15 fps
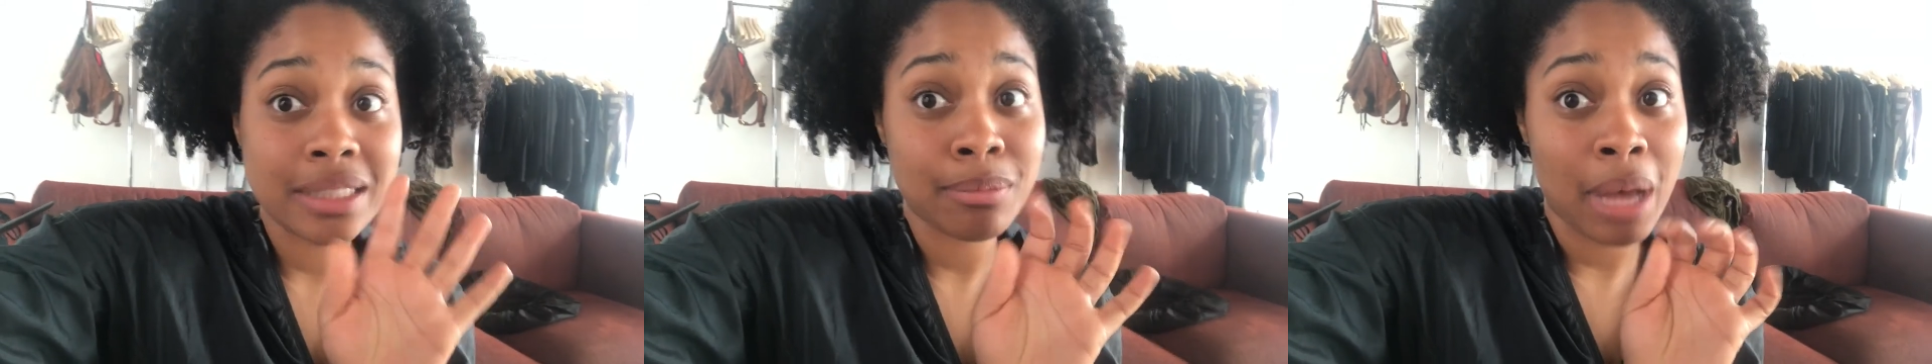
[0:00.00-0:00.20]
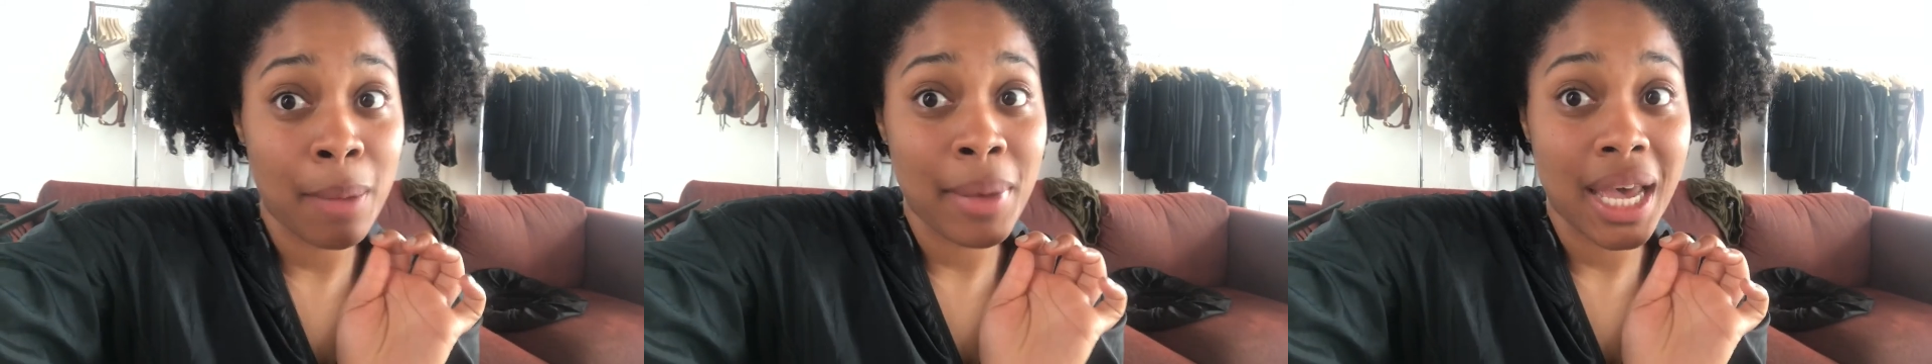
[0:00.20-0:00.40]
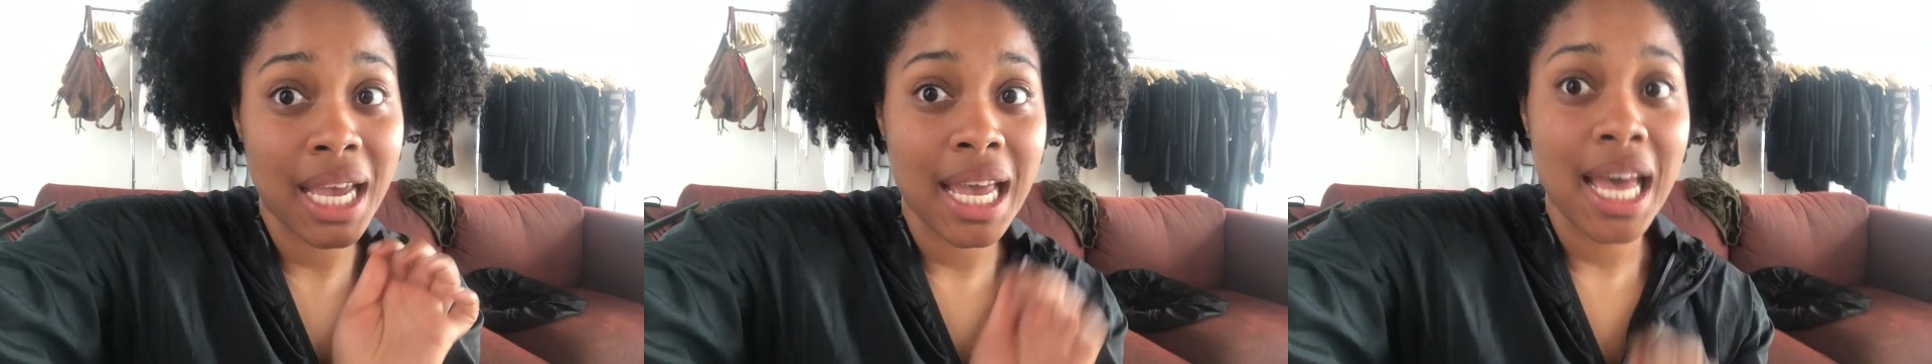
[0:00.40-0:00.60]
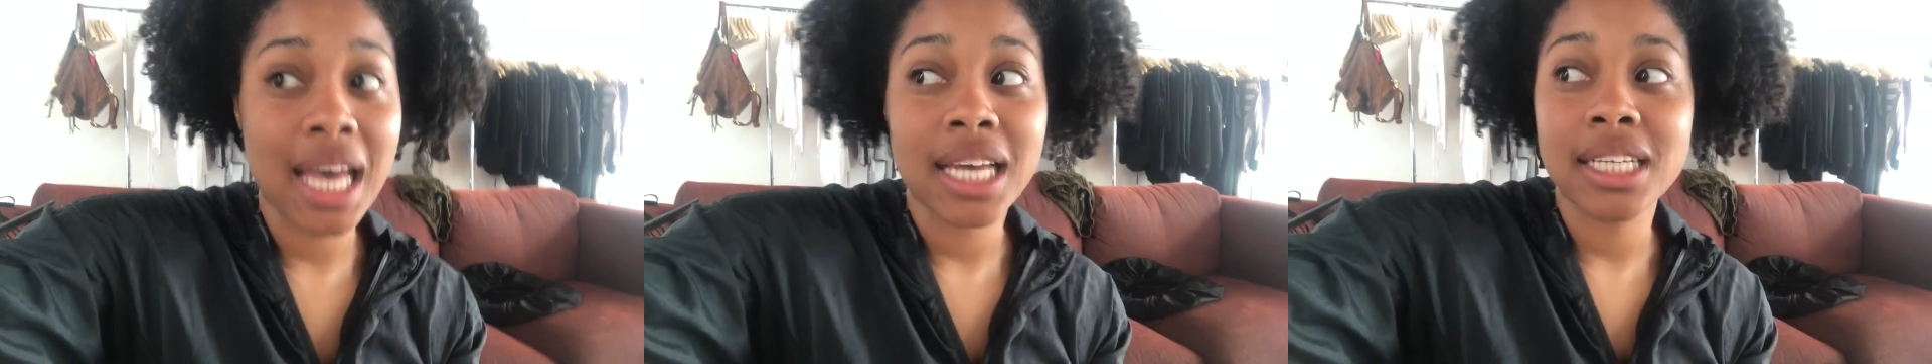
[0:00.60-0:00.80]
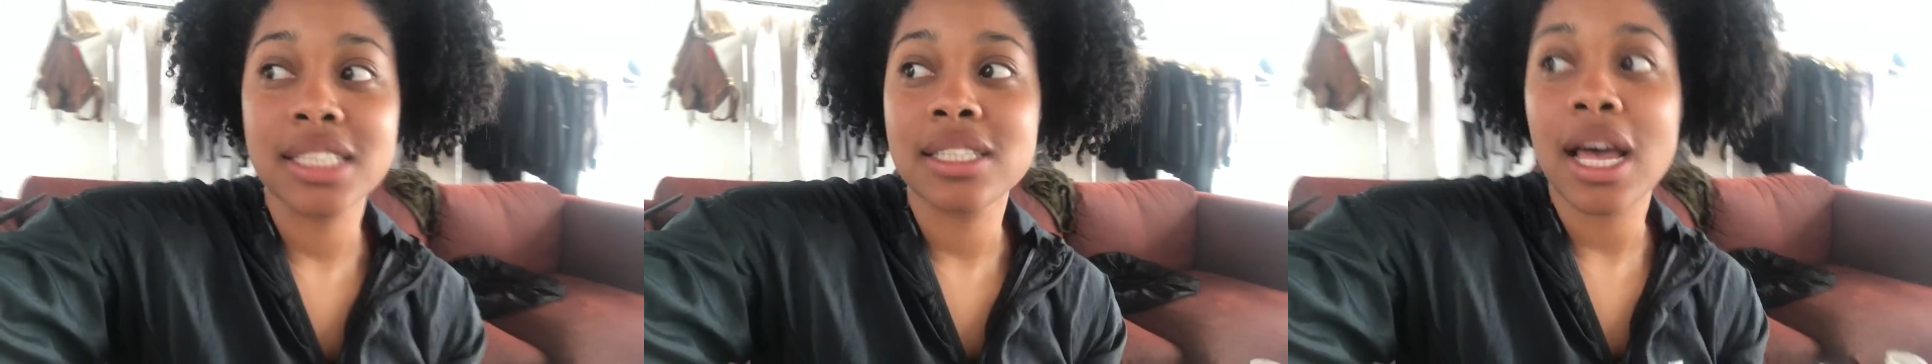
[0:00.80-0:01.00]
my bad
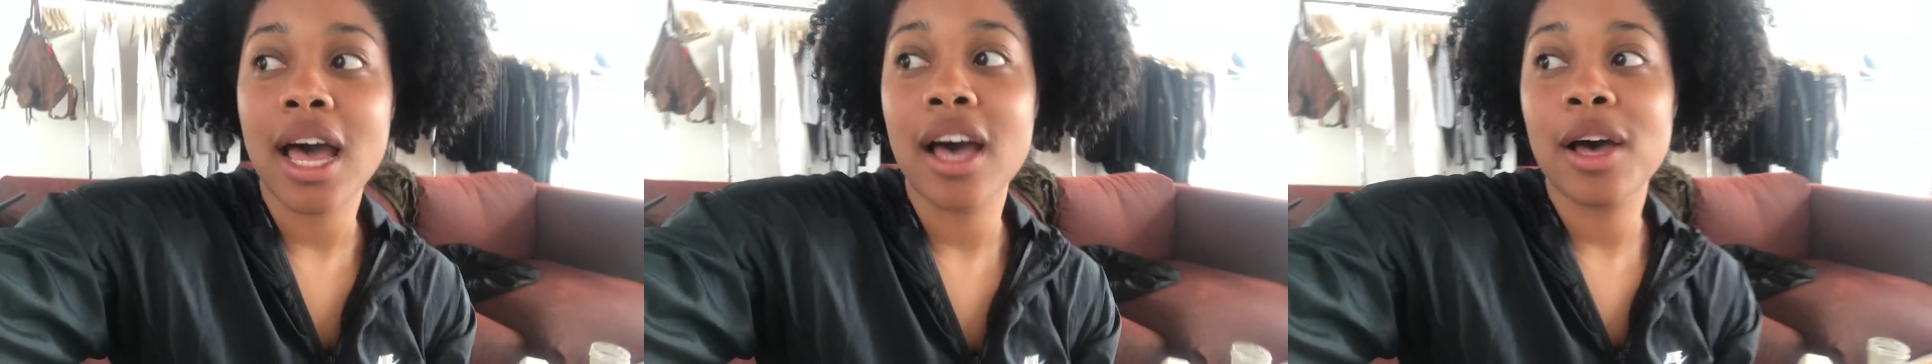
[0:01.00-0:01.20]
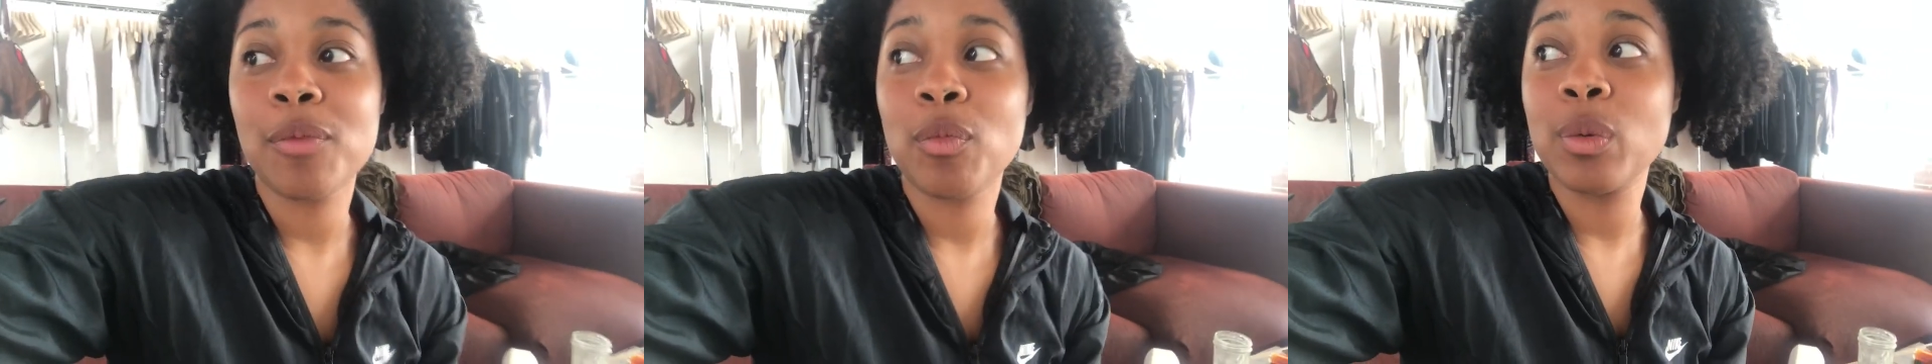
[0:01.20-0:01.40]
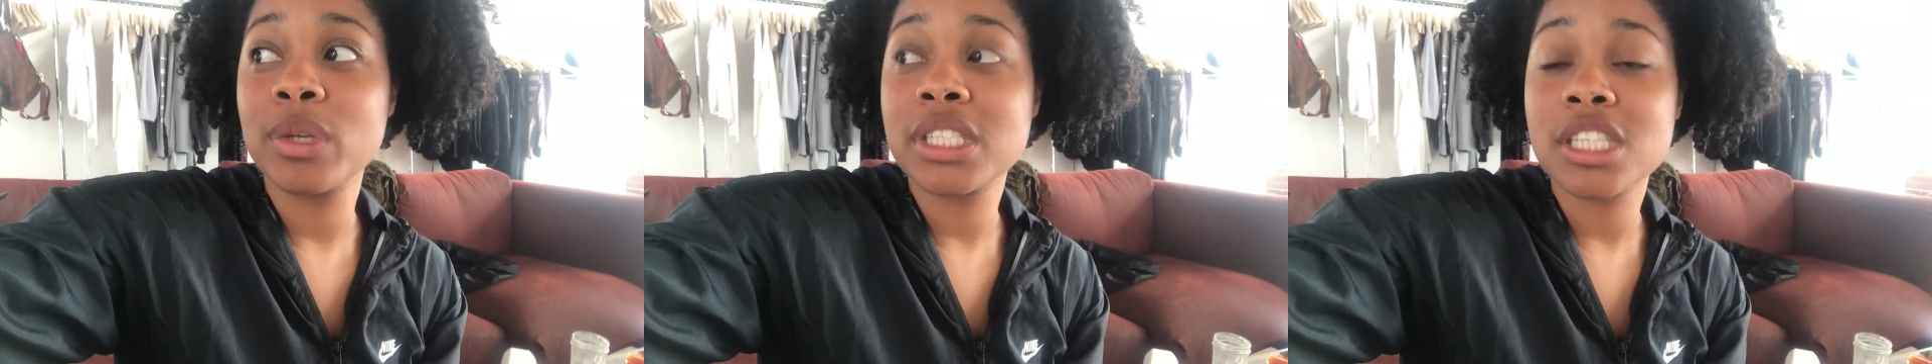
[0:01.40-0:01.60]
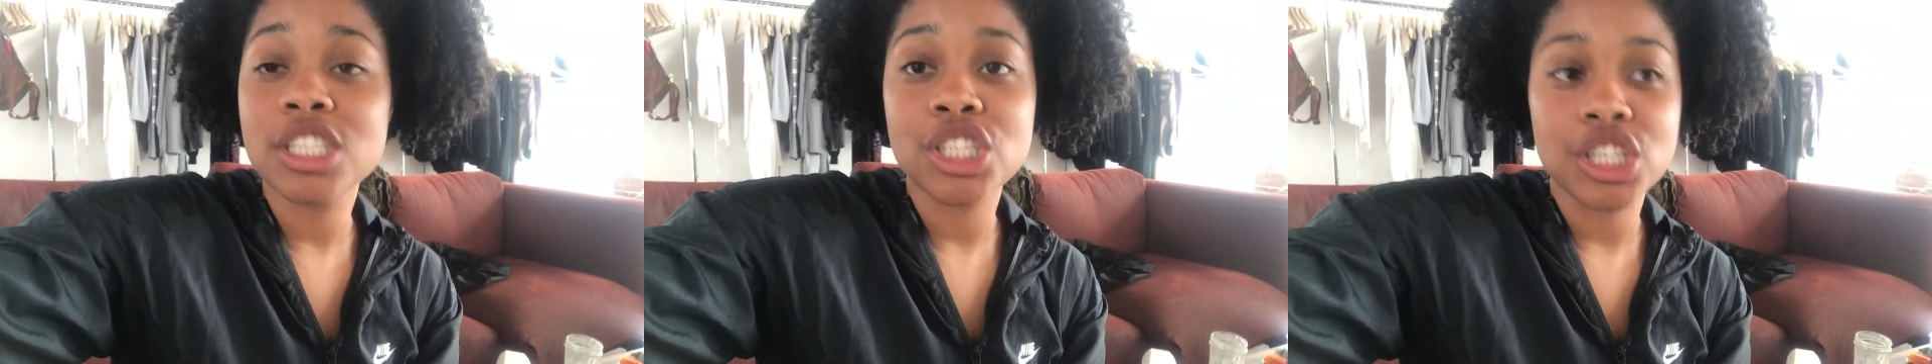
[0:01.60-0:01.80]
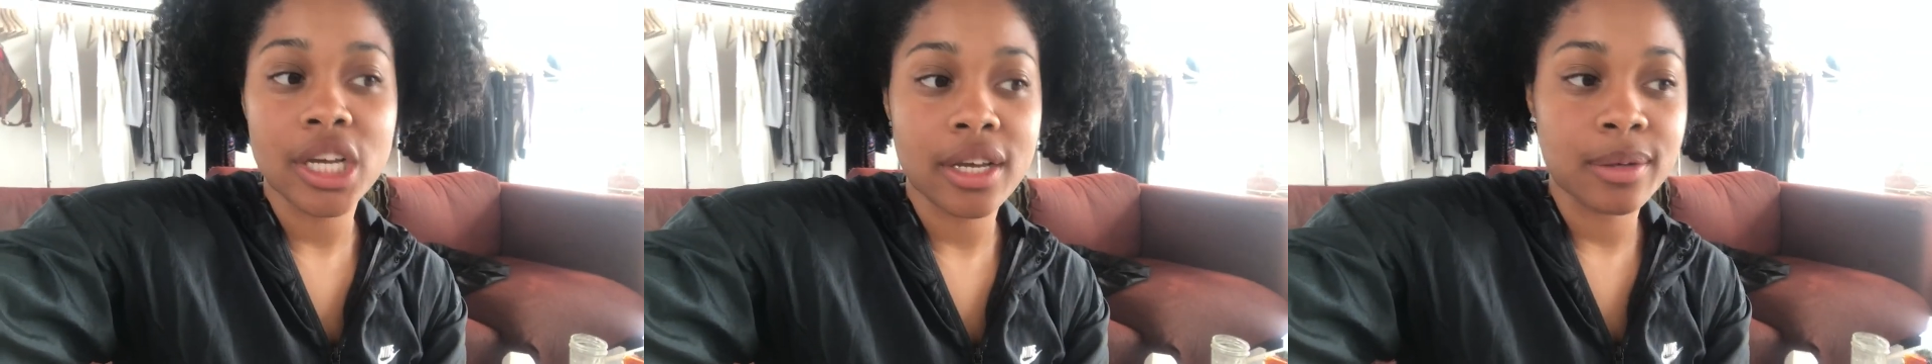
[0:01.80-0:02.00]
guys. Um, we went to the
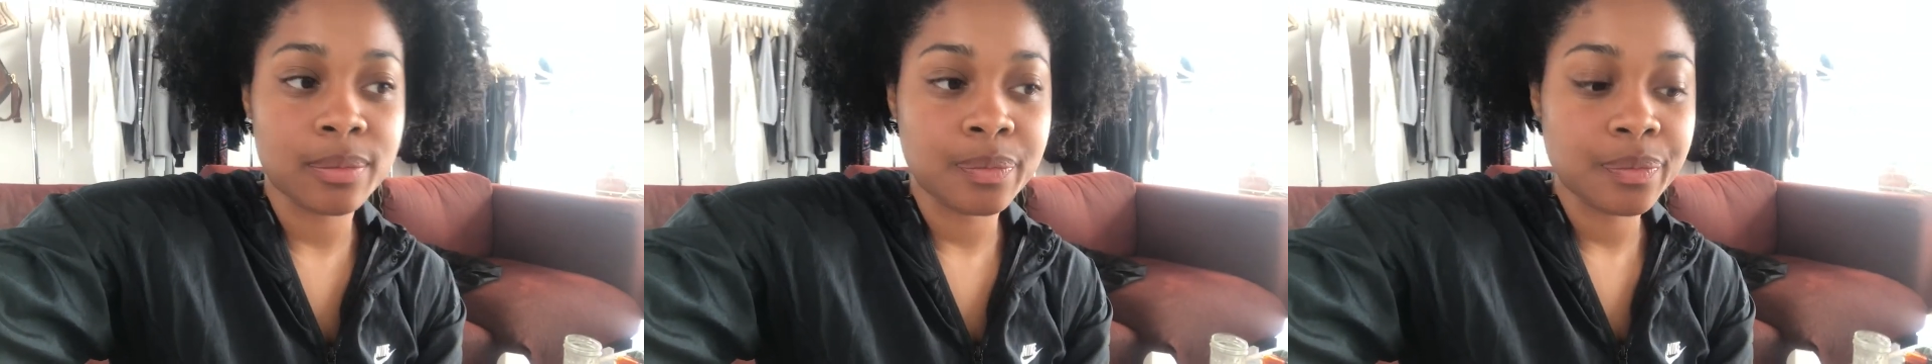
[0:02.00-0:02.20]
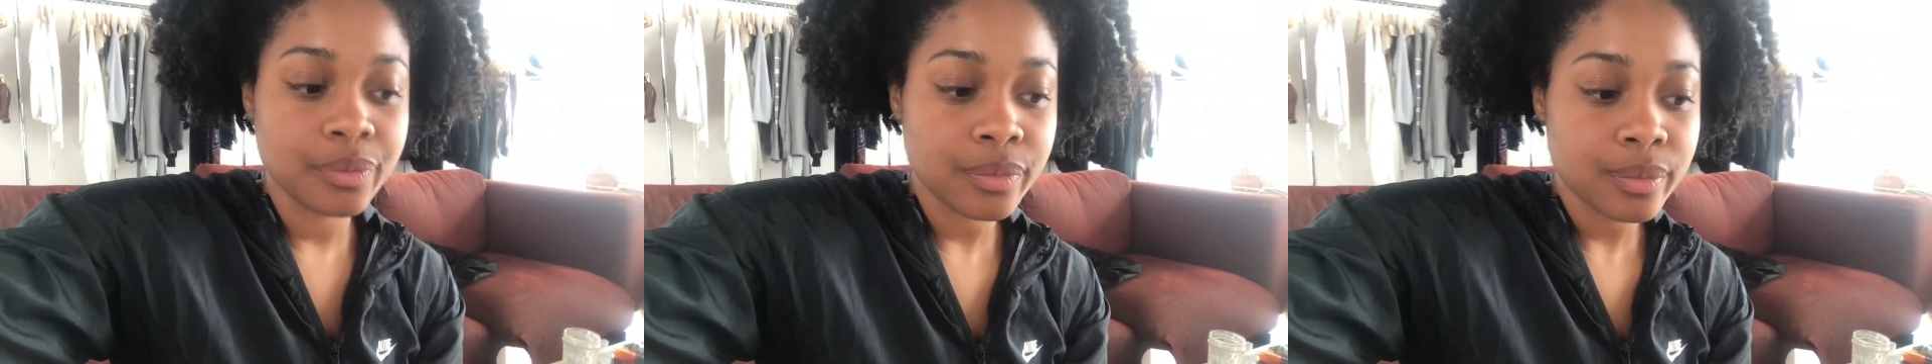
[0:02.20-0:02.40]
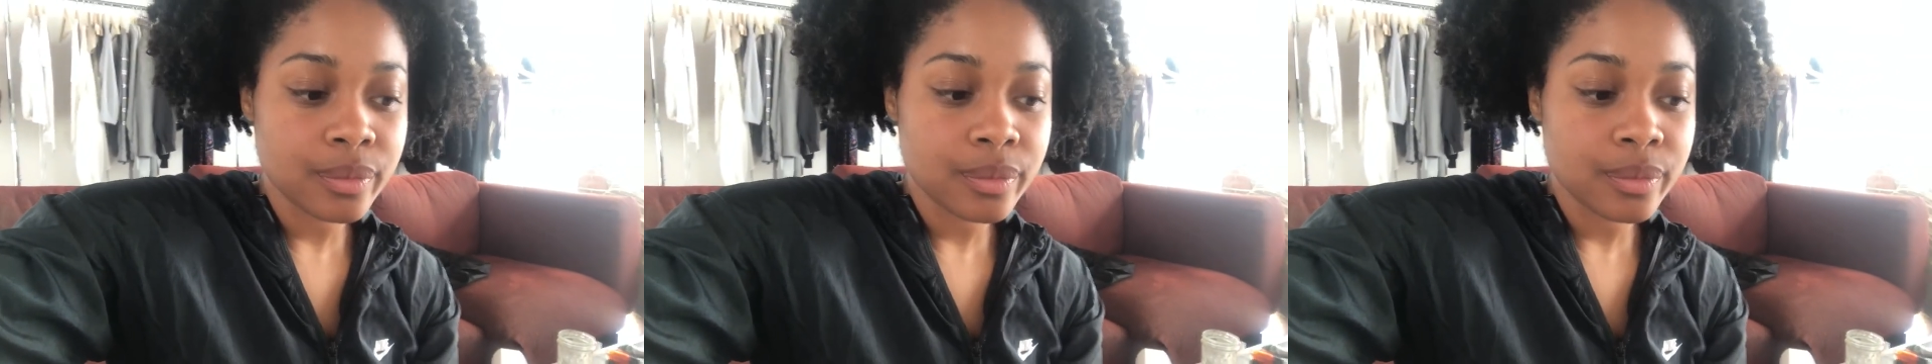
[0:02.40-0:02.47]
gym,